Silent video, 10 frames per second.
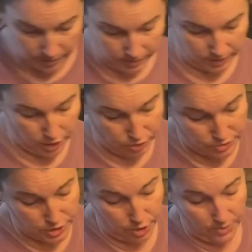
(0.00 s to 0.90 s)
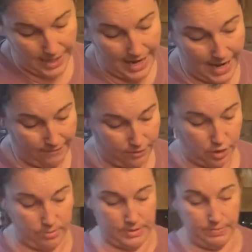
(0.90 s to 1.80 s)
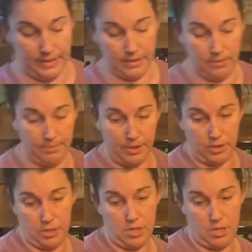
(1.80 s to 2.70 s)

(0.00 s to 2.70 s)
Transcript: going to use 2.5 cups of peanut butter.